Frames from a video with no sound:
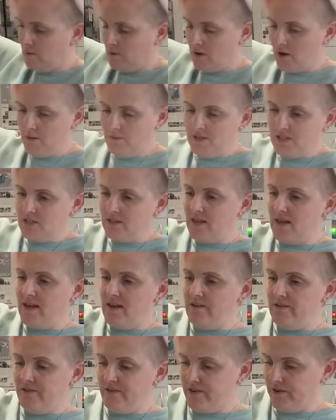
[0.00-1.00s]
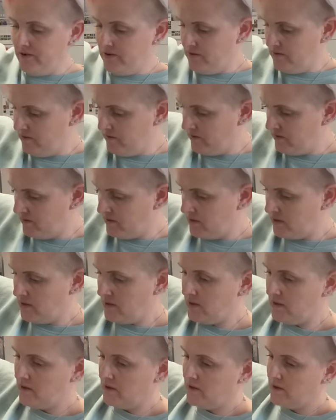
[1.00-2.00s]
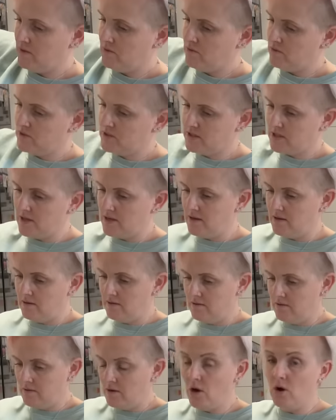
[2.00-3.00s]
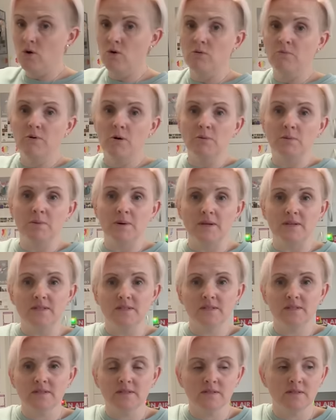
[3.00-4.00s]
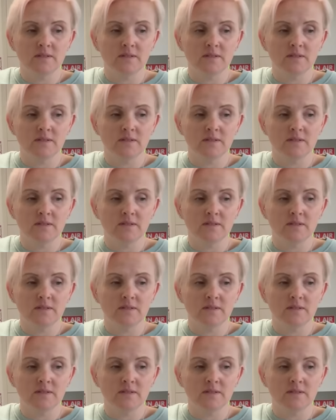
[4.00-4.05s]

coming to the end. What's that? Oh, bobby pins.